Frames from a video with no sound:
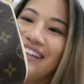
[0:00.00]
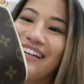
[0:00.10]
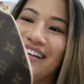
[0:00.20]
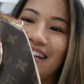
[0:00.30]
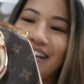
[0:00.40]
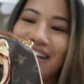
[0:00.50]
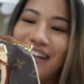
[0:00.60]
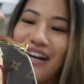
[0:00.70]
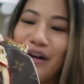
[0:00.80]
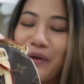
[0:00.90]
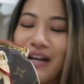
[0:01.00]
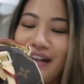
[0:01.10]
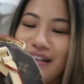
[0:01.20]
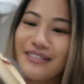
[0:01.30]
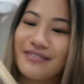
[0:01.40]

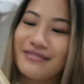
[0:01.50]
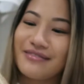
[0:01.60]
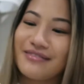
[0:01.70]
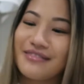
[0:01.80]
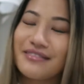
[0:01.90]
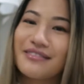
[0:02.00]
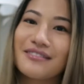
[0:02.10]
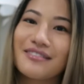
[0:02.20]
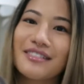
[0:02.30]
Nobody speaks.